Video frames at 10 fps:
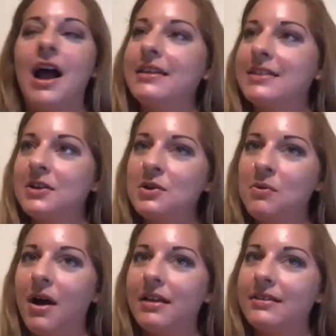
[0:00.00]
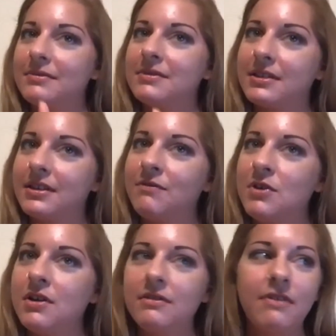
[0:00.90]
I tell you what, if you
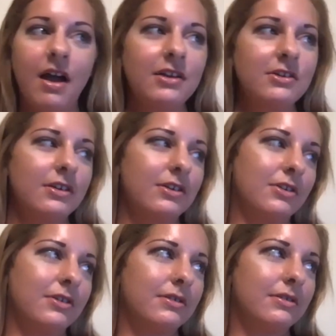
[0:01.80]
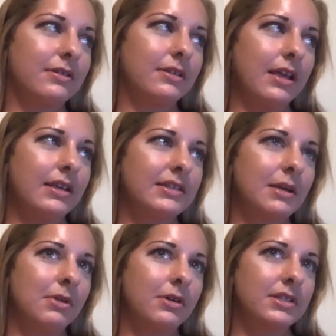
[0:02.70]
can find your like
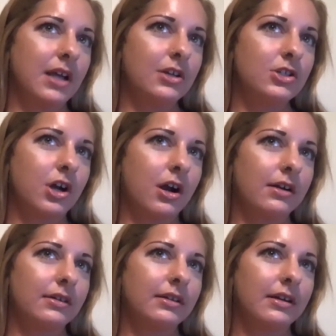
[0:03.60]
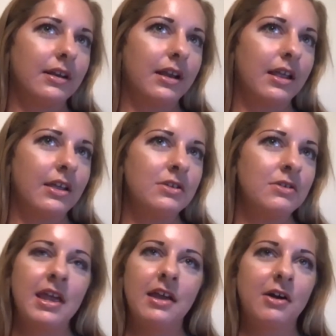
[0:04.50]
similar sign chart, you
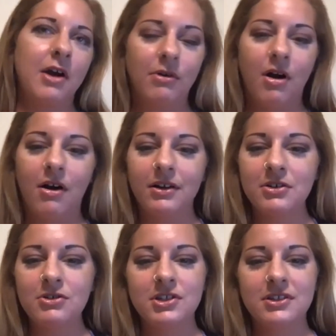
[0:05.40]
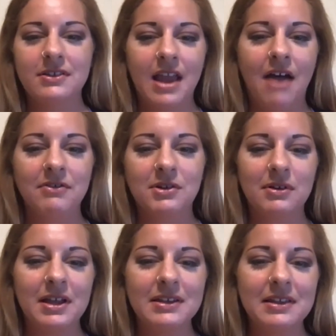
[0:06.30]
can't go wrong. You just have to
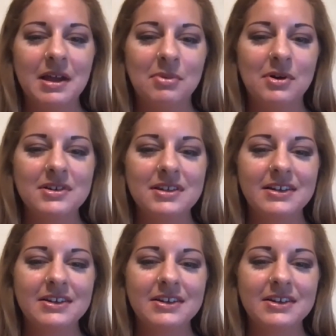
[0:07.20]
relate to that person.